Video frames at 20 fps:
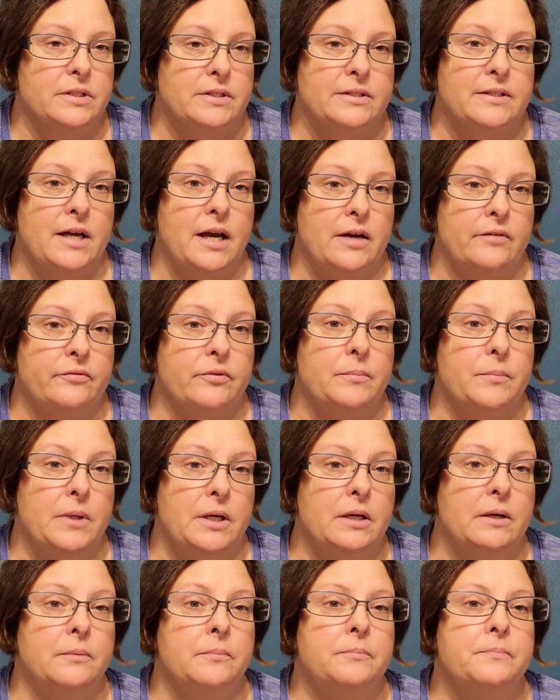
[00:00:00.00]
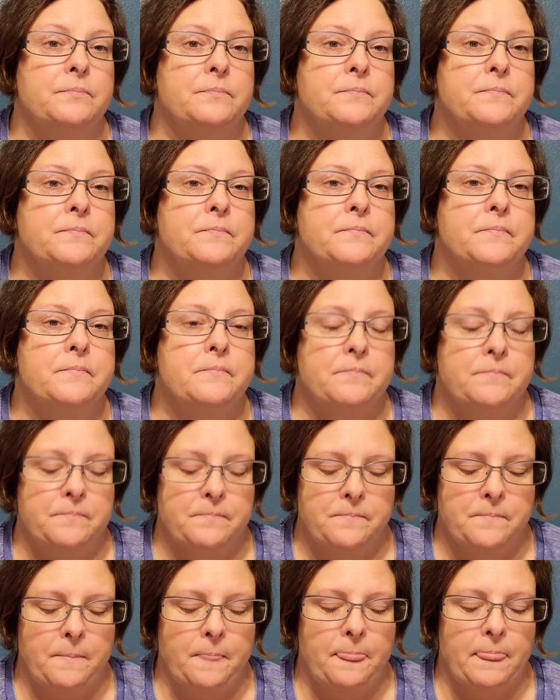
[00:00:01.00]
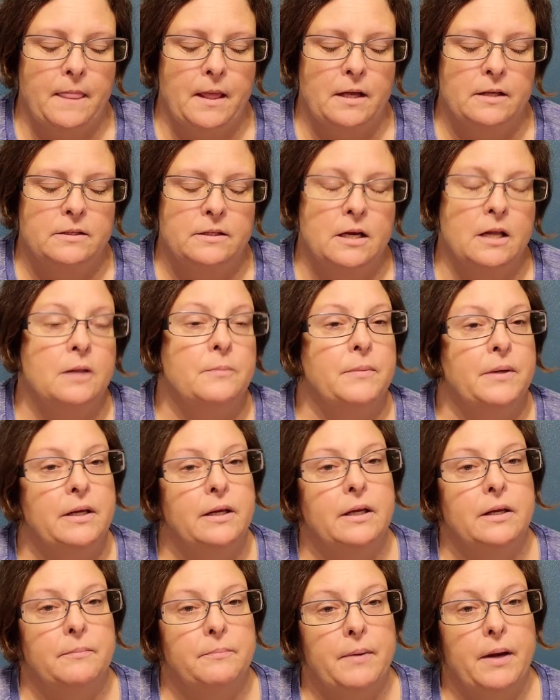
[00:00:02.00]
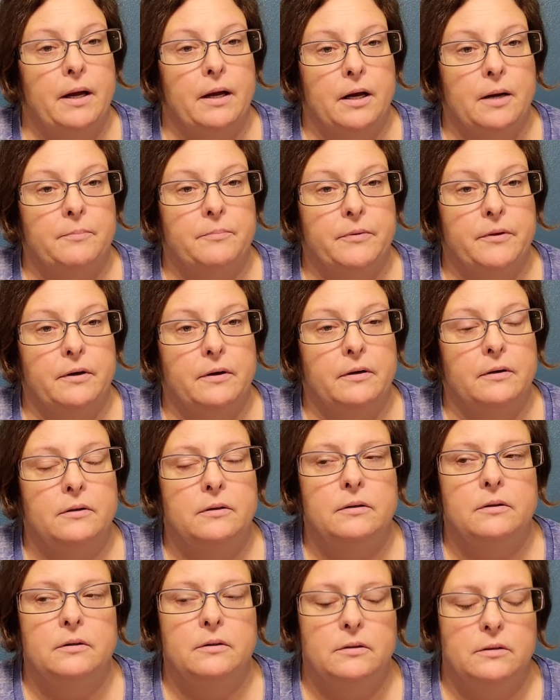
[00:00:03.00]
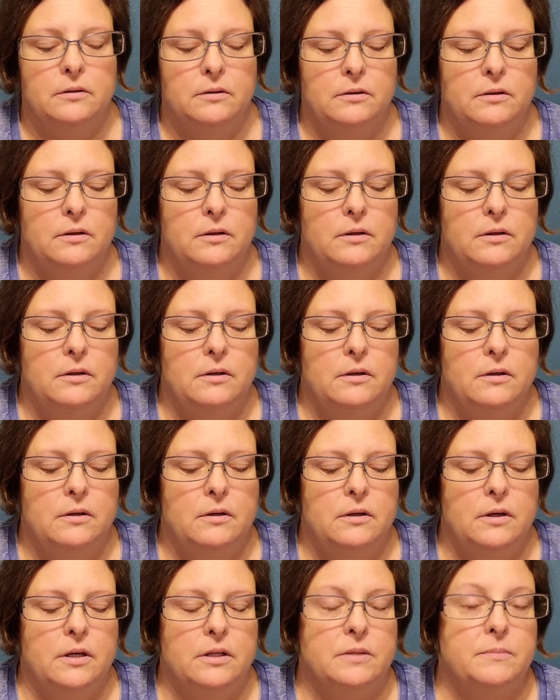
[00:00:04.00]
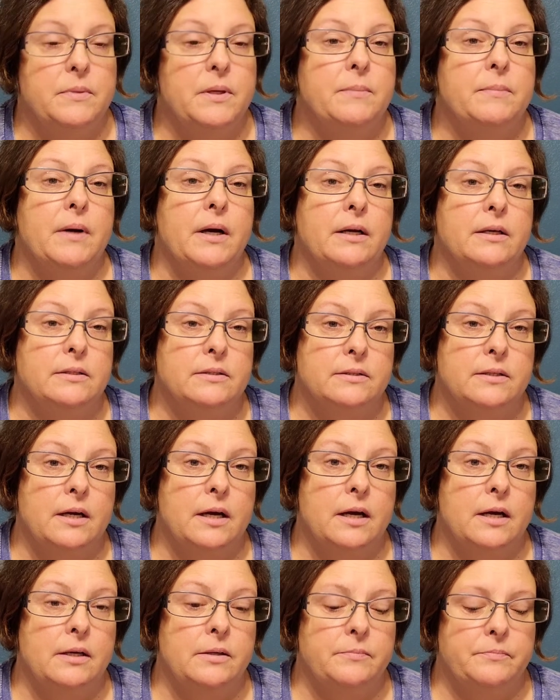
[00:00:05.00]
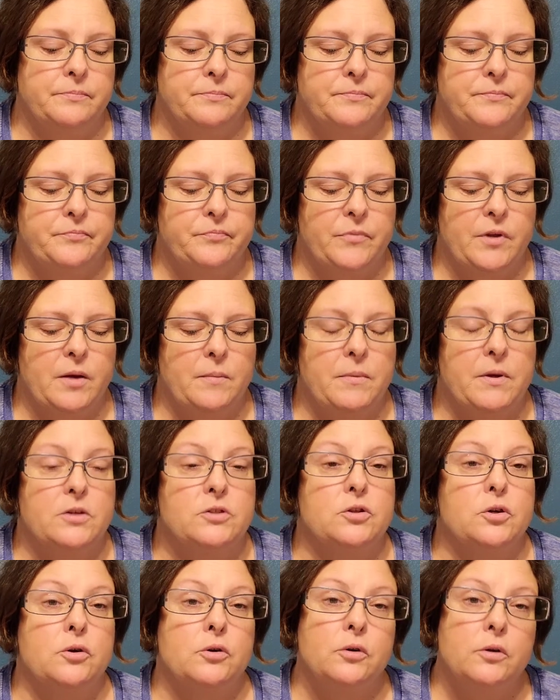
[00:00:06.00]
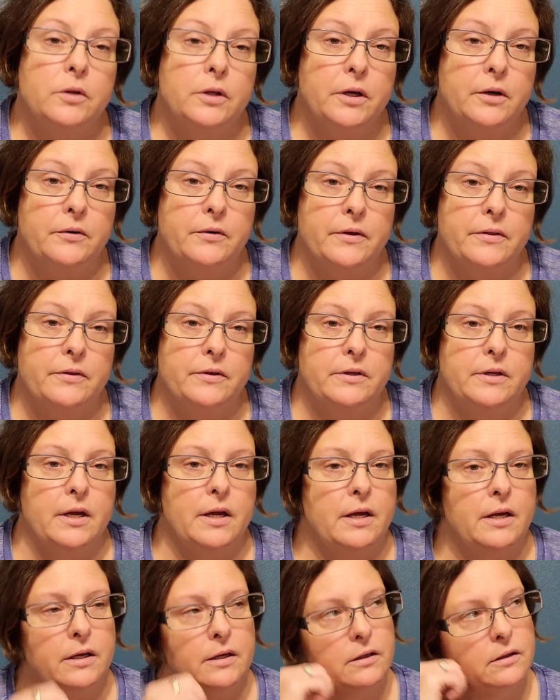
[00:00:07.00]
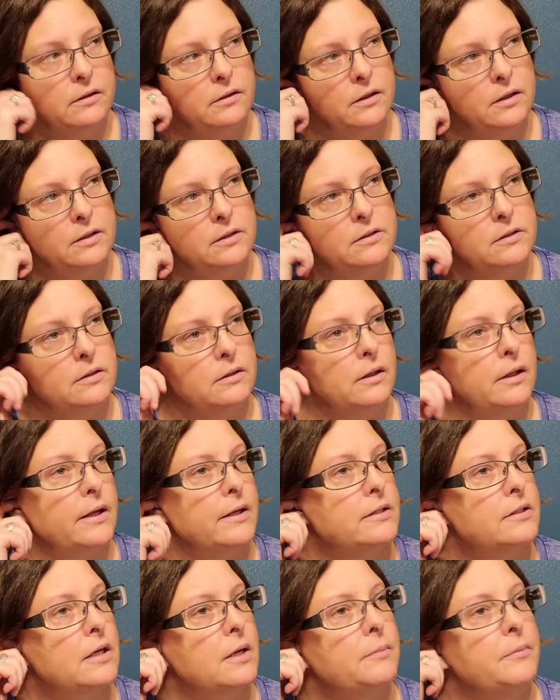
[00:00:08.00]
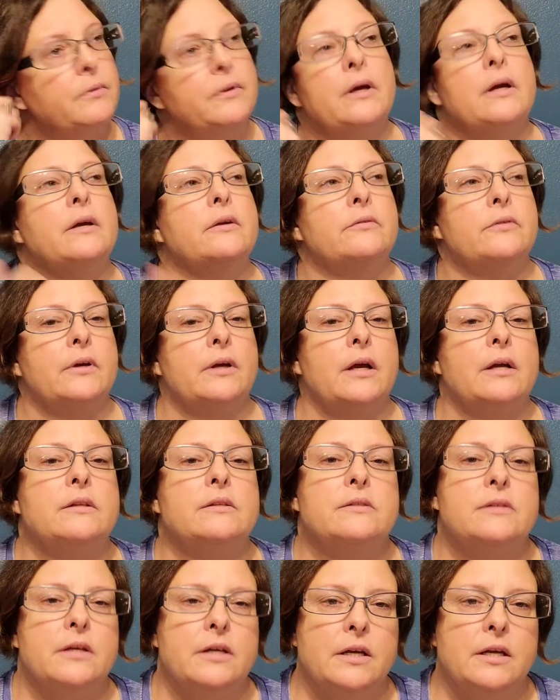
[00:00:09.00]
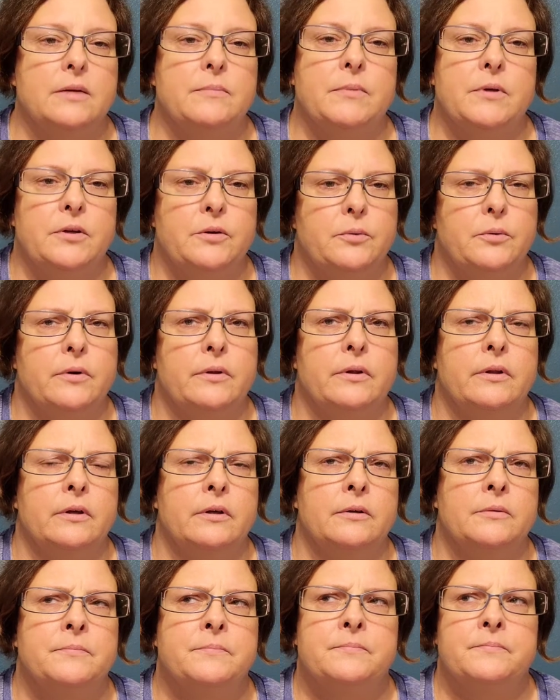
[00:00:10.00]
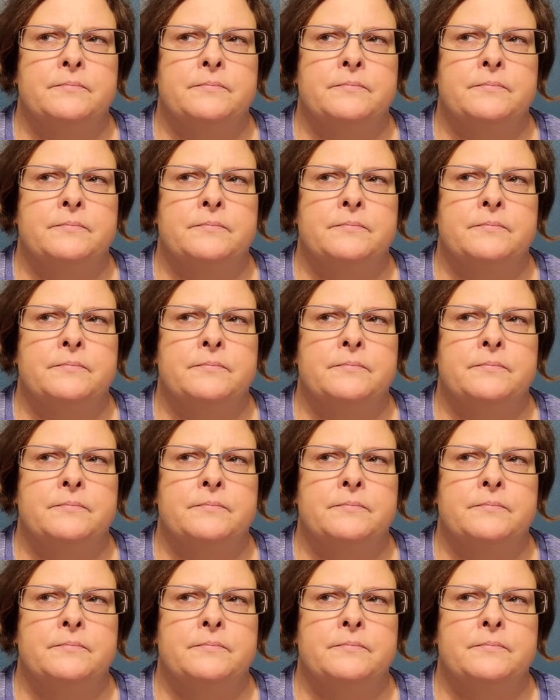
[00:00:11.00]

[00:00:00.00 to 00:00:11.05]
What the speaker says: a sign from him telling me to get back up there and to be by his side. Because earlier in the day, like the last couple days, like I'd said, he had been doing at